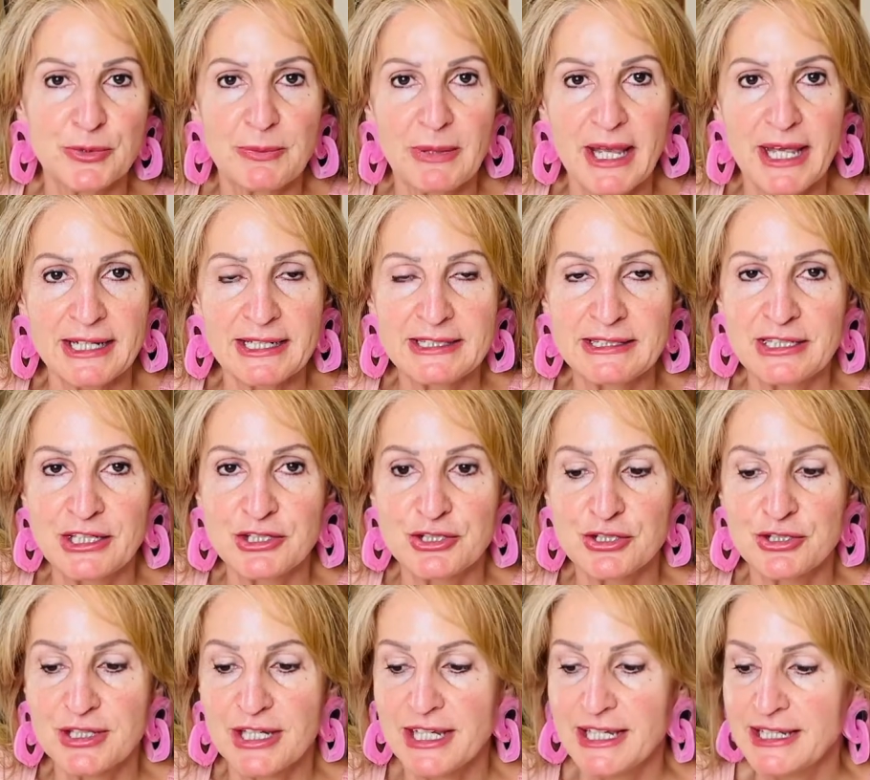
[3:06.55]
pattern that you're
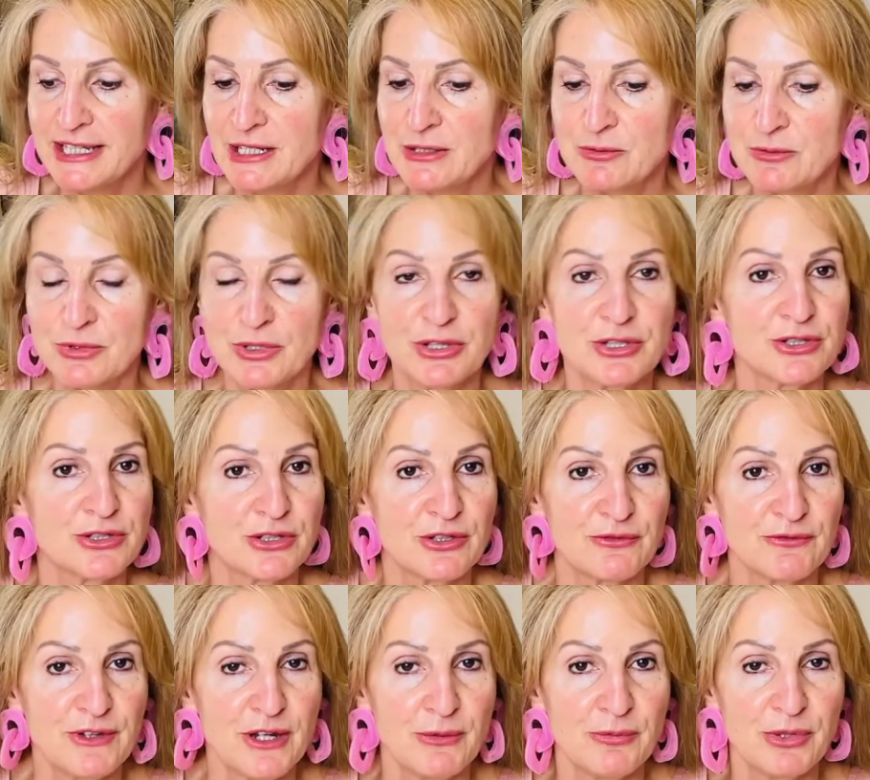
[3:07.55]
taking with to the
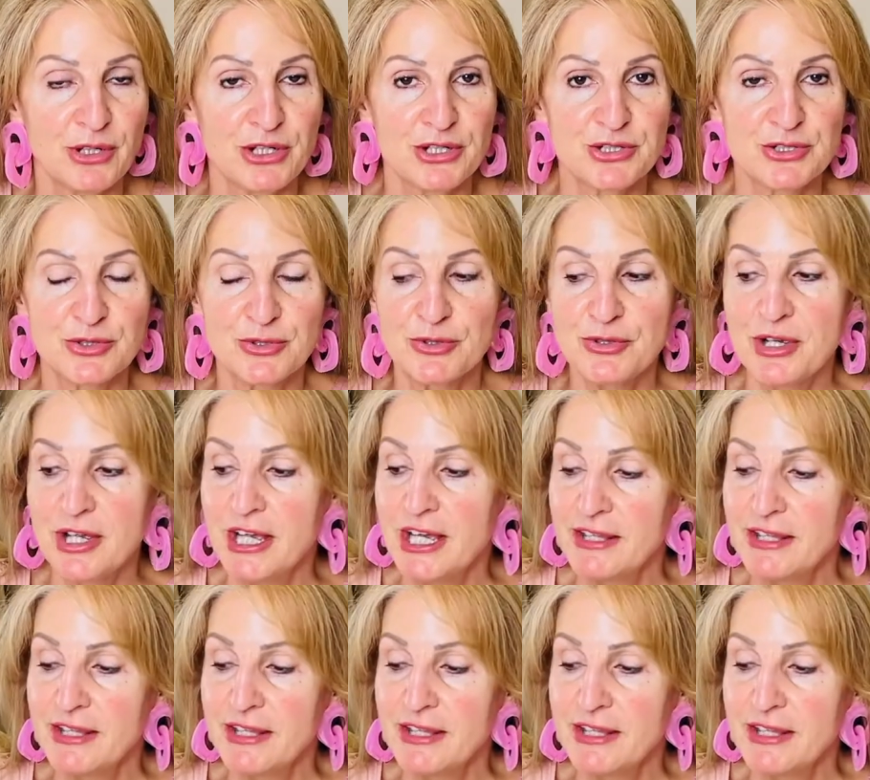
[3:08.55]
fabric store,